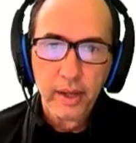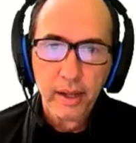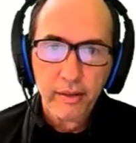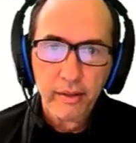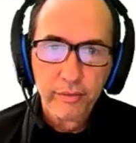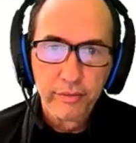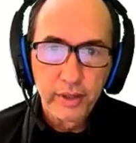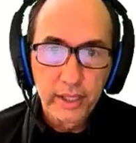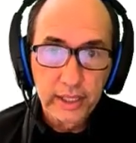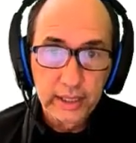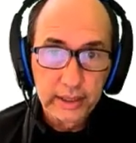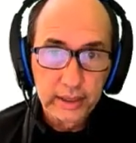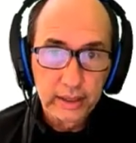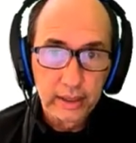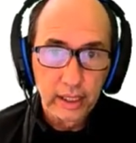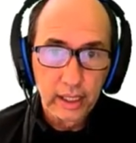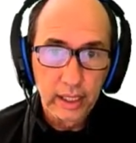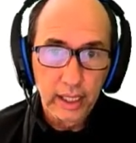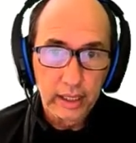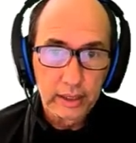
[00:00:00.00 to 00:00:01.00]
first
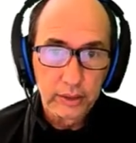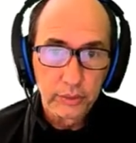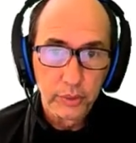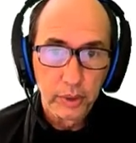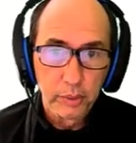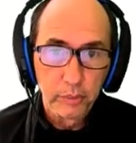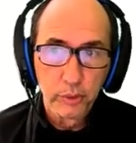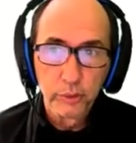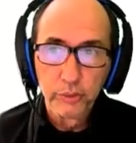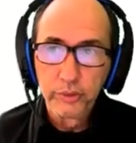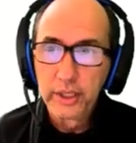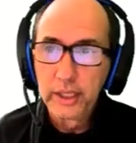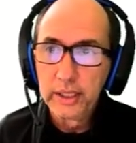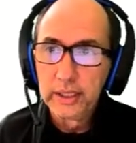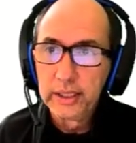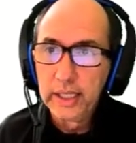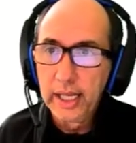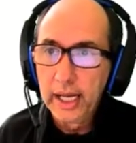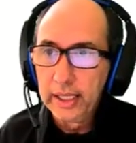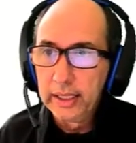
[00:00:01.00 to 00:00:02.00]
let's remove this
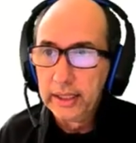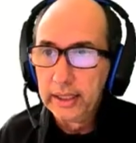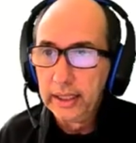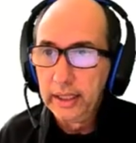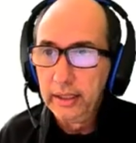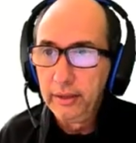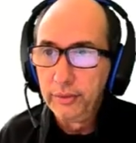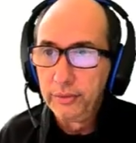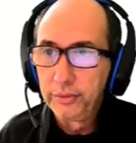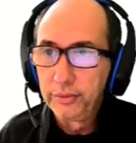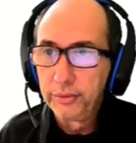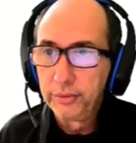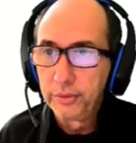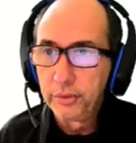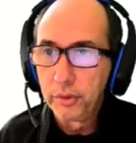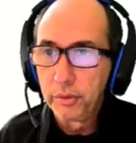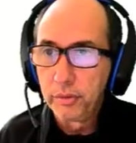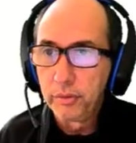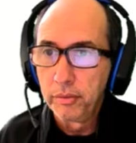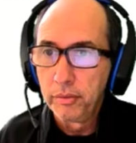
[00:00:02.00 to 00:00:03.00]
19
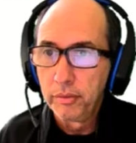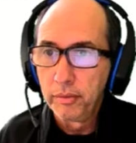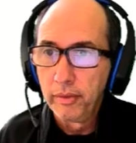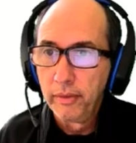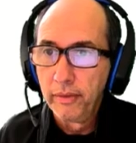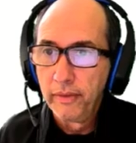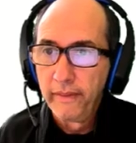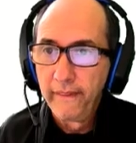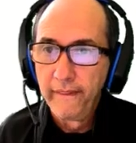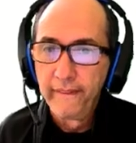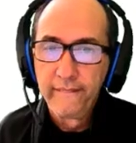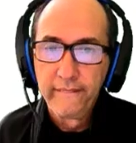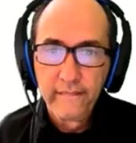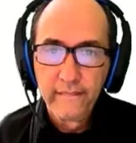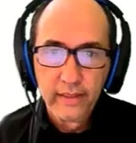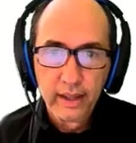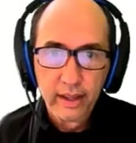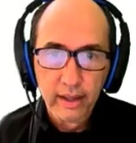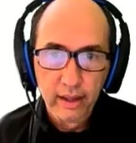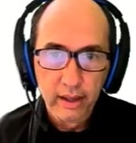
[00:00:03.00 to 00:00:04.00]
from
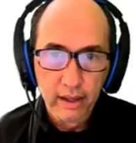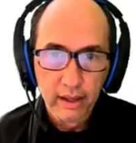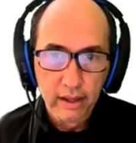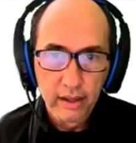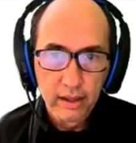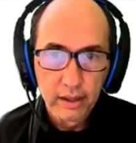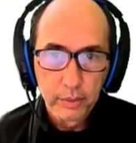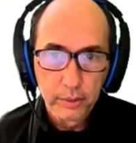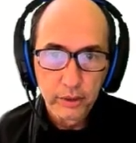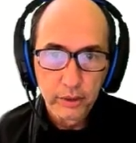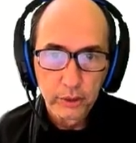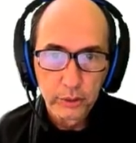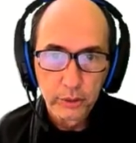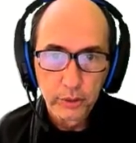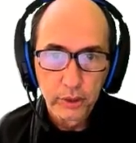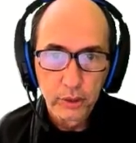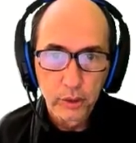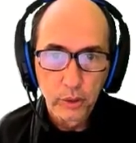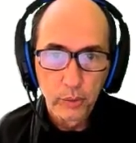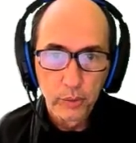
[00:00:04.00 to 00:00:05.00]
here because we
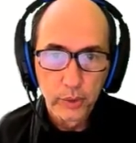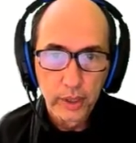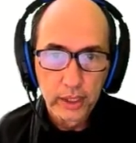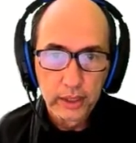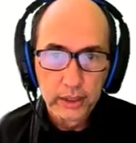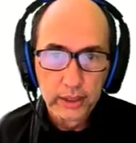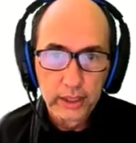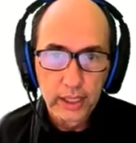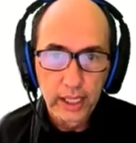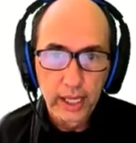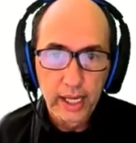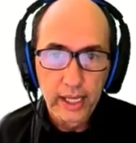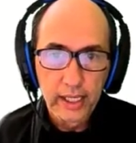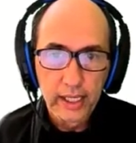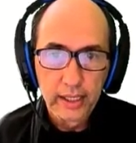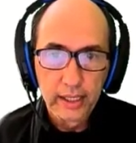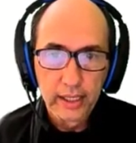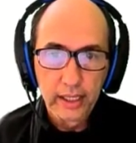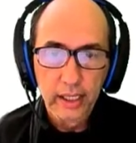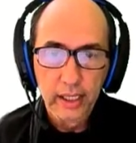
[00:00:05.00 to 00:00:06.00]
don't want
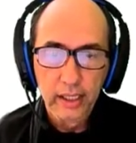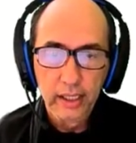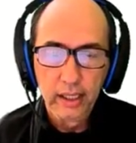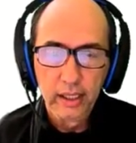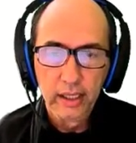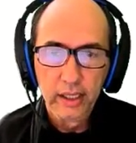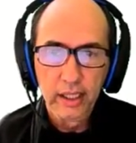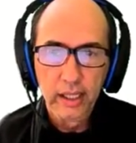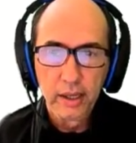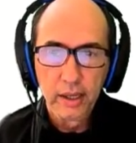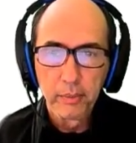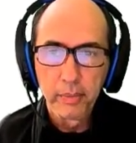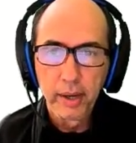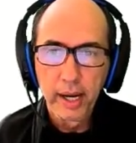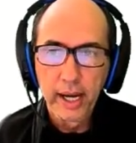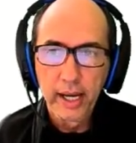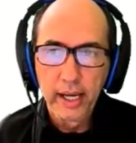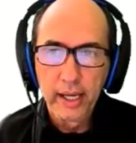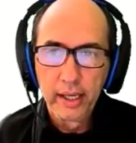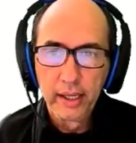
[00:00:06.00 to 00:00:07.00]
anything
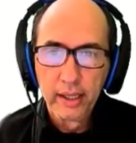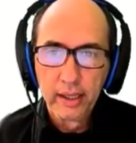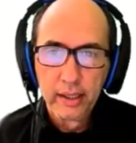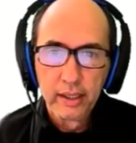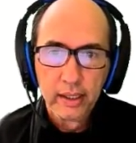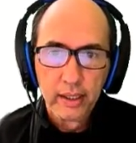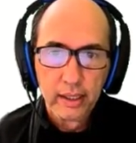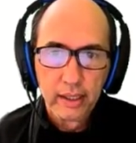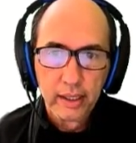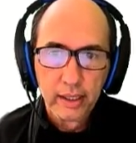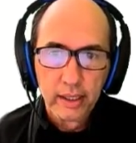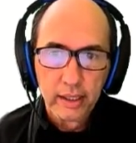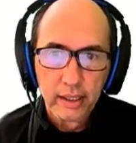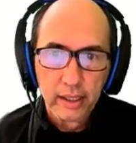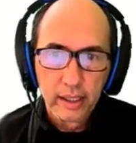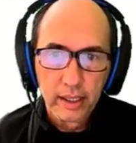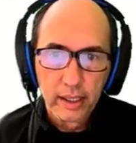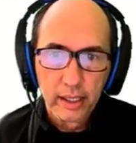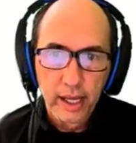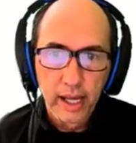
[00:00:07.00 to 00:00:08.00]
nearby
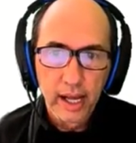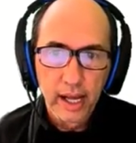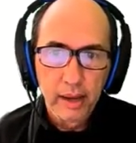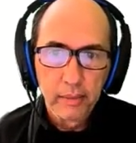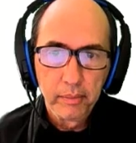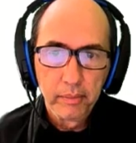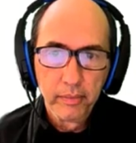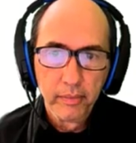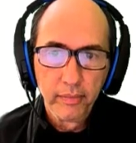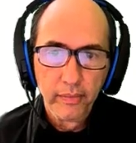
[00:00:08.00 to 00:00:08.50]
m.